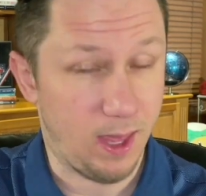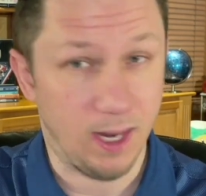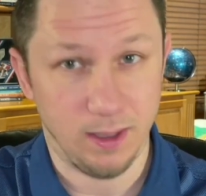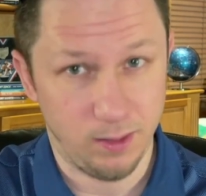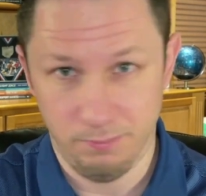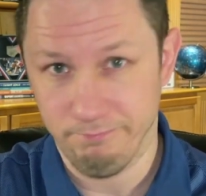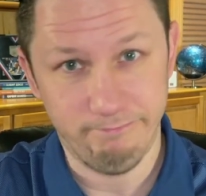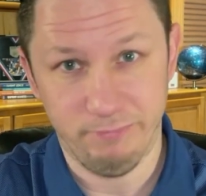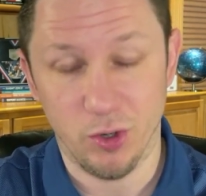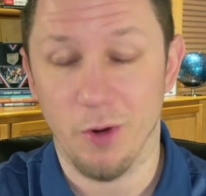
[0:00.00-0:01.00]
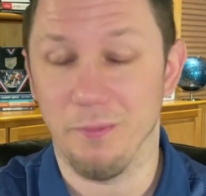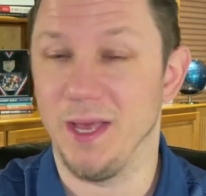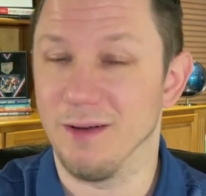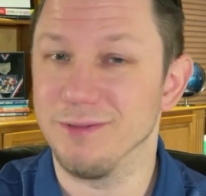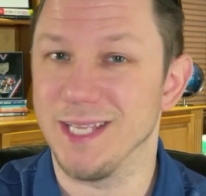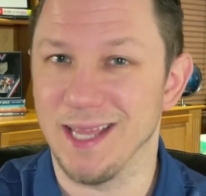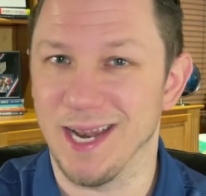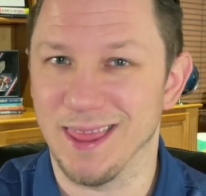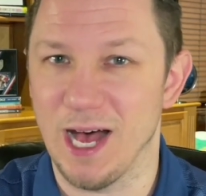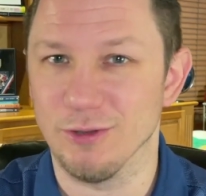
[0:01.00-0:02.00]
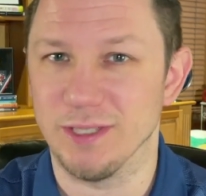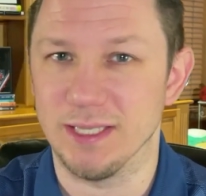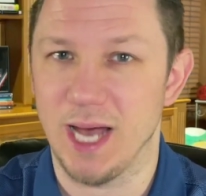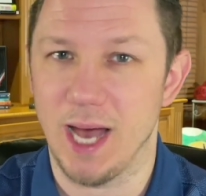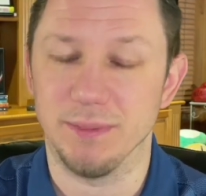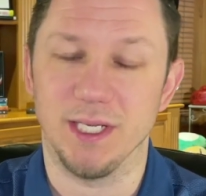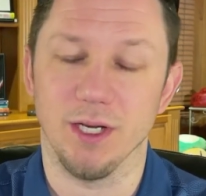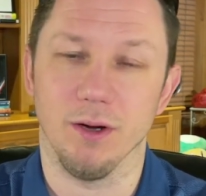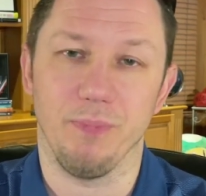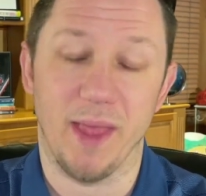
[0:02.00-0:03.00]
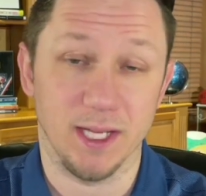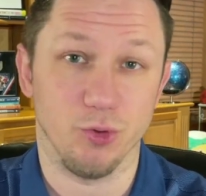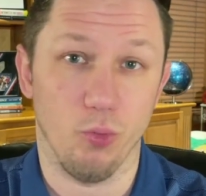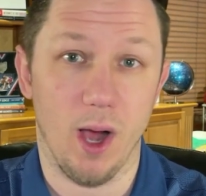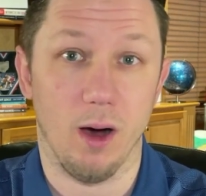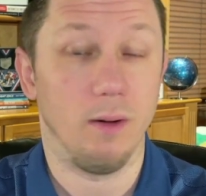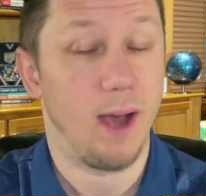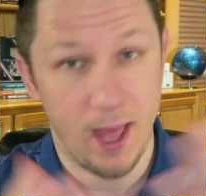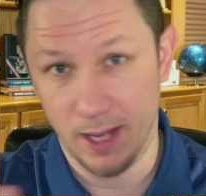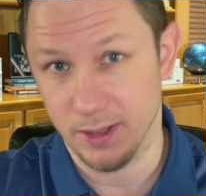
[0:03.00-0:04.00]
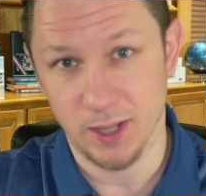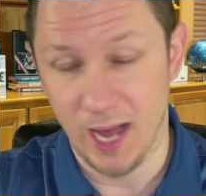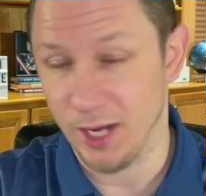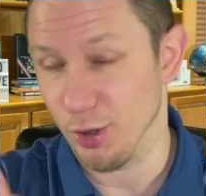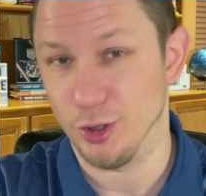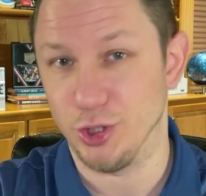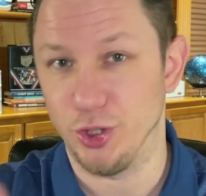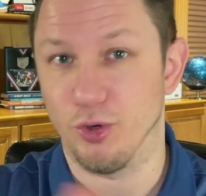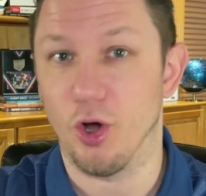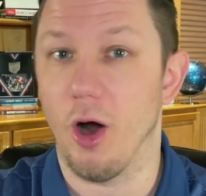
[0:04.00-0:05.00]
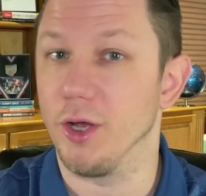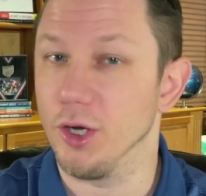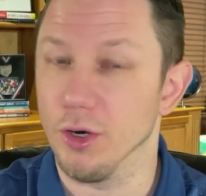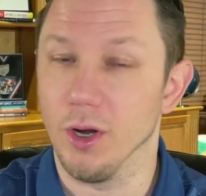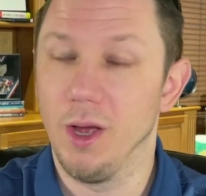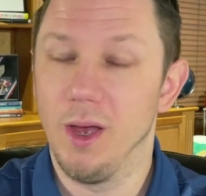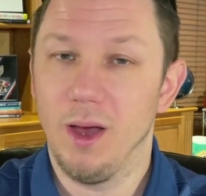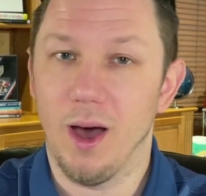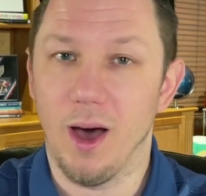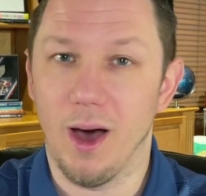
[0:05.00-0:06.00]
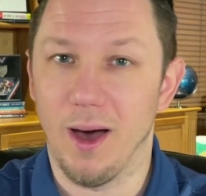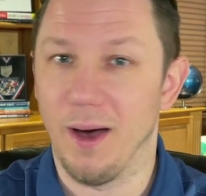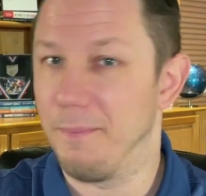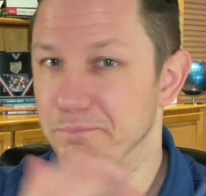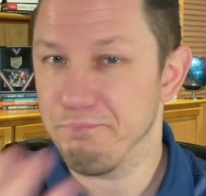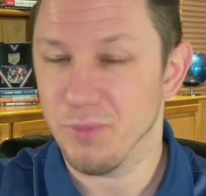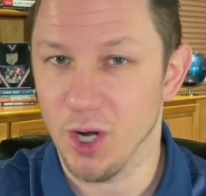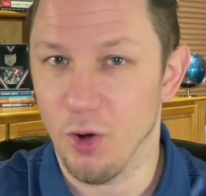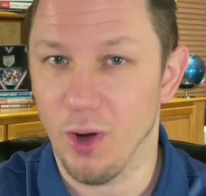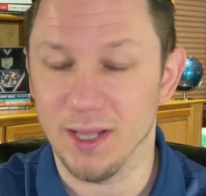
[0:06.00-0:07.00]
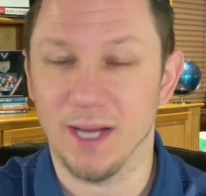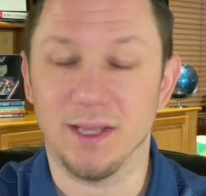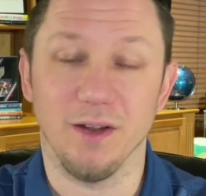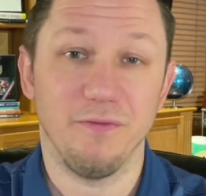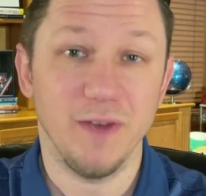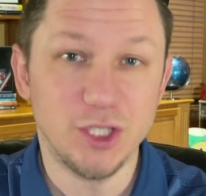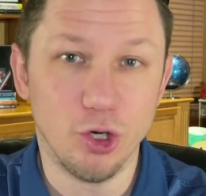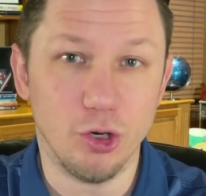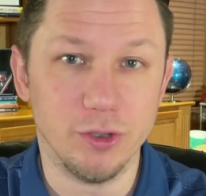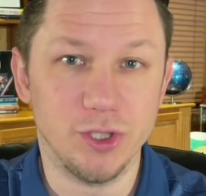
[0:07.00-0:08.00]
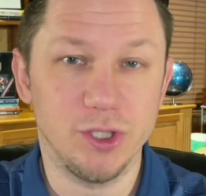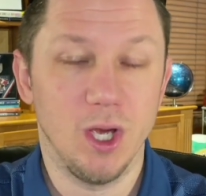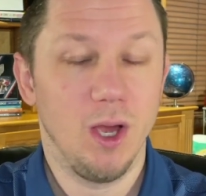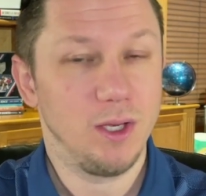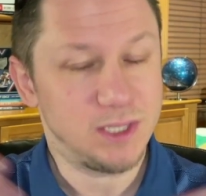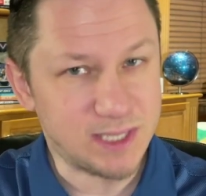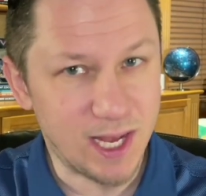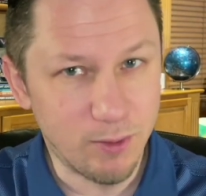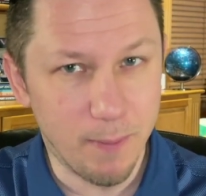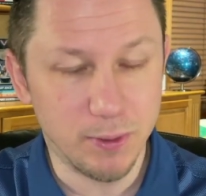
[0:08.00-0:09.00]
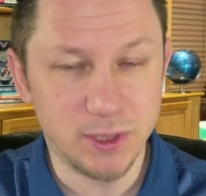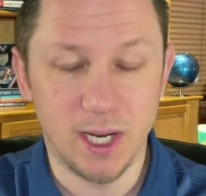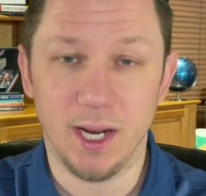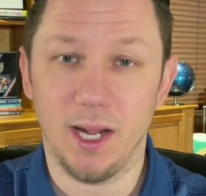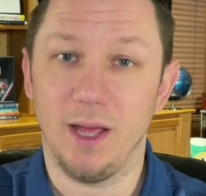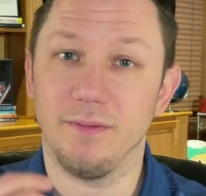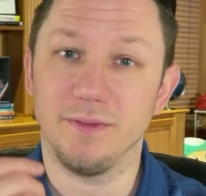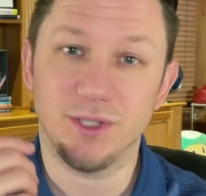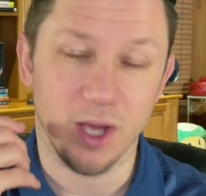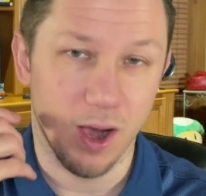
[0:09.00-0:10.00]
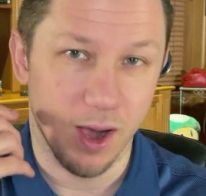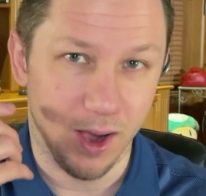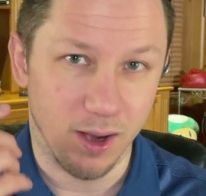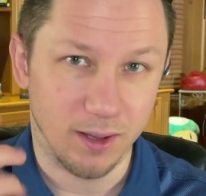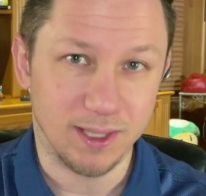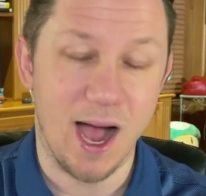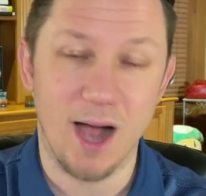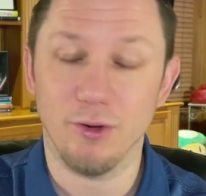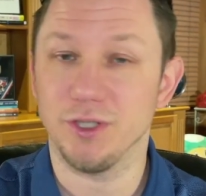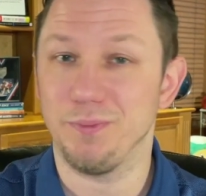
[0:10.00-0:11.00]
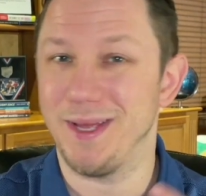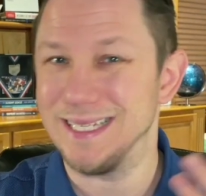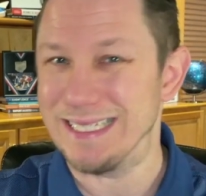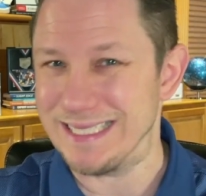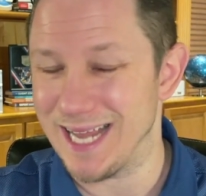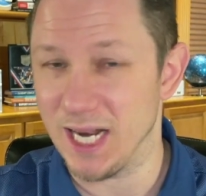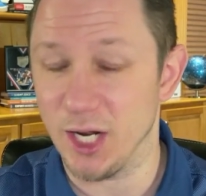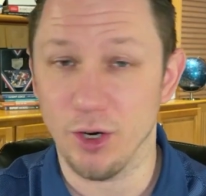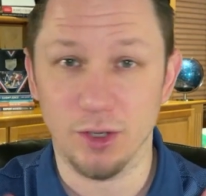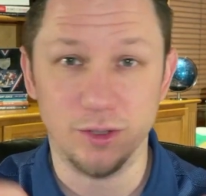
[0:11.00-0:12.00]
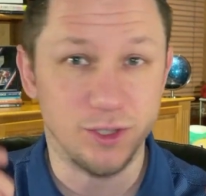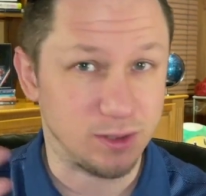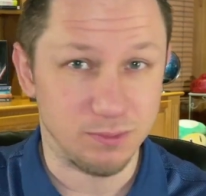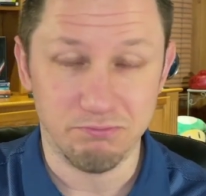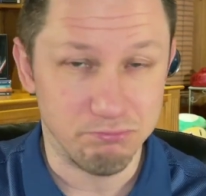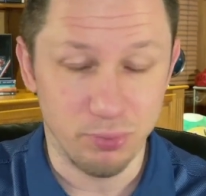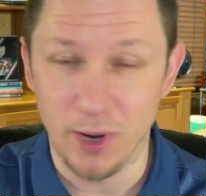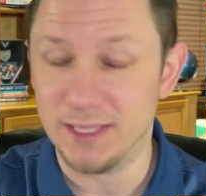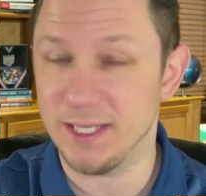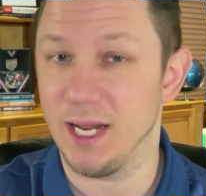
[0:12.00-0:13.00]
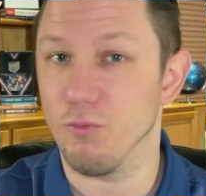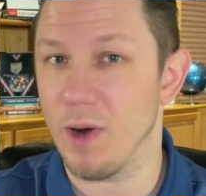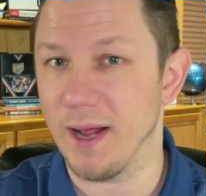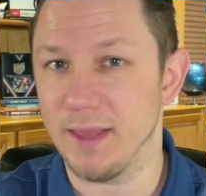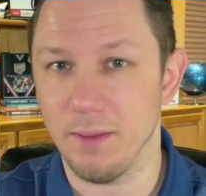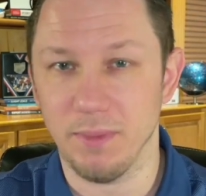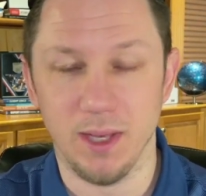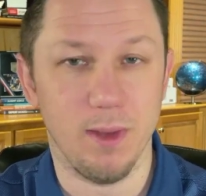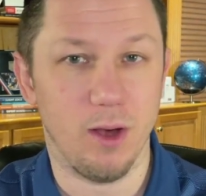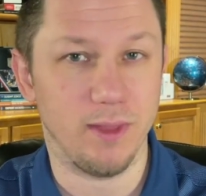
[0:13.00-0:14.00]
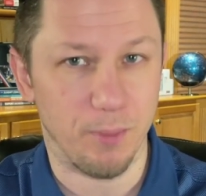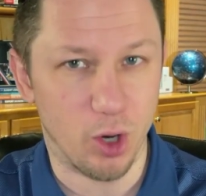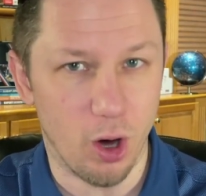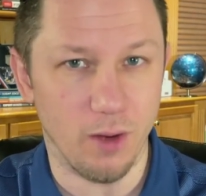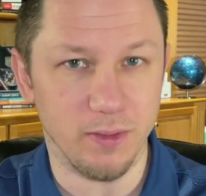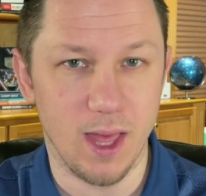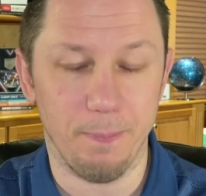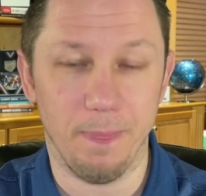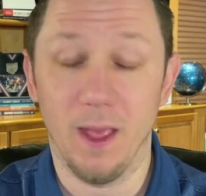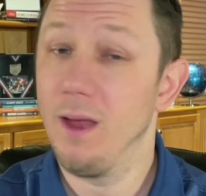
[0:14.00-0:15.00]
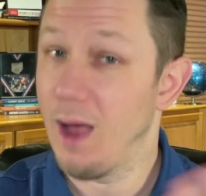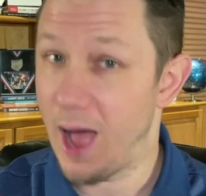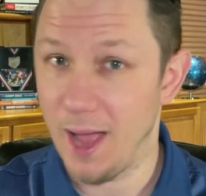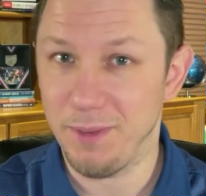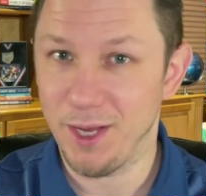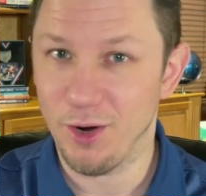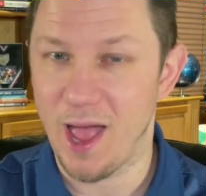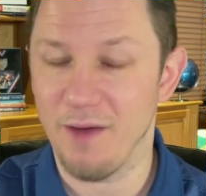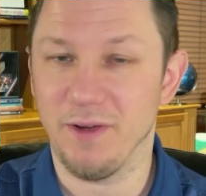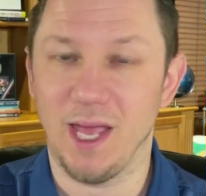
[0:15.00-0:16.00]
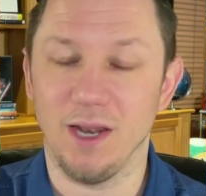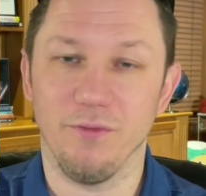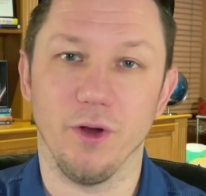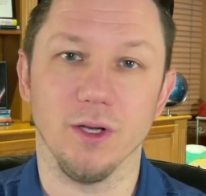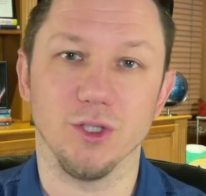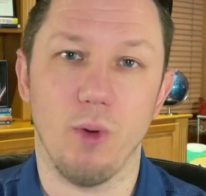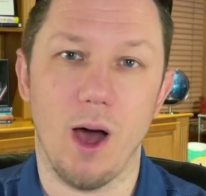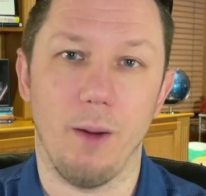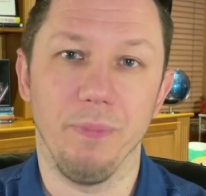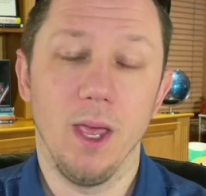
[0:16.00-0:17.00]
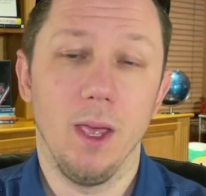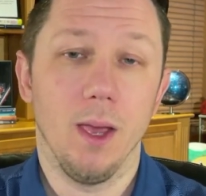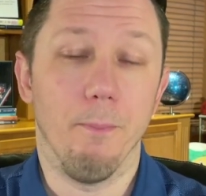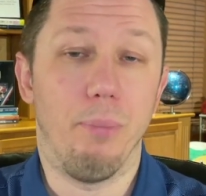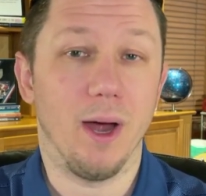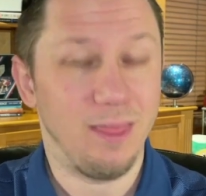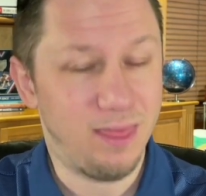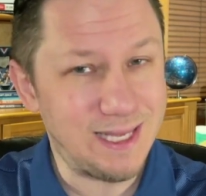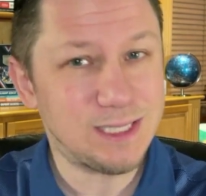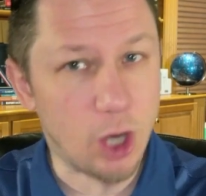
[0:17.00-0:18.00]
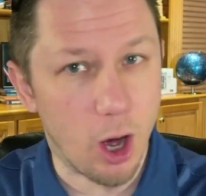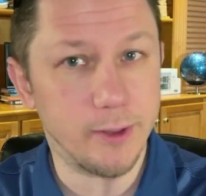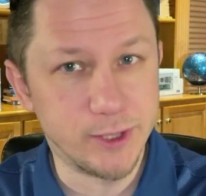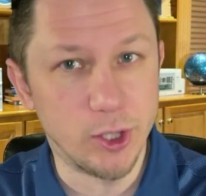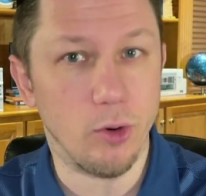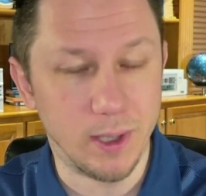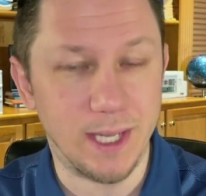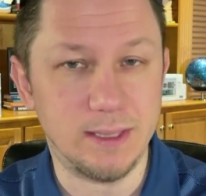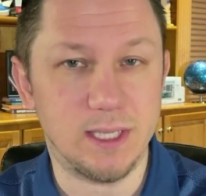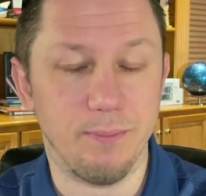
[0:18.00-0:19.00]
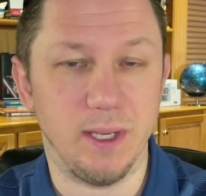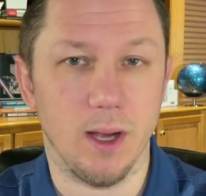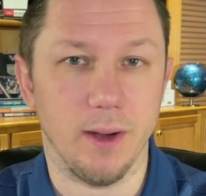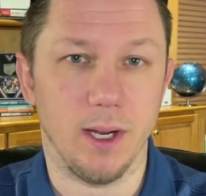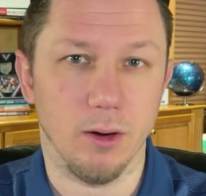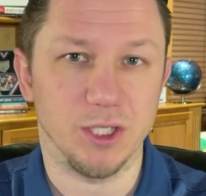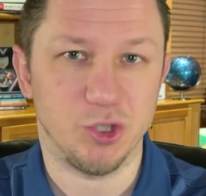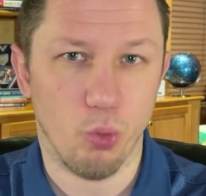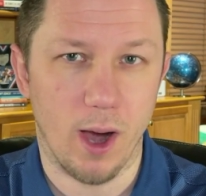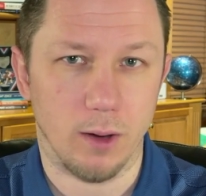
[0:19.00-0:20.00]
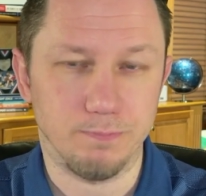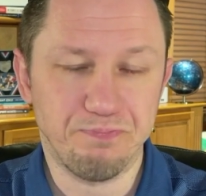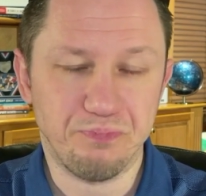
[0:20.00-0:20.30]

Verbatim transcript: And you know me, I've said that a thousand times here as well. And I urge you, call your, uh, you know, elected officials, state representatives, uh, congressmen, senators, president, write them, email them, call them. I'm here advocating for you as well. But this also needs to be done here as well.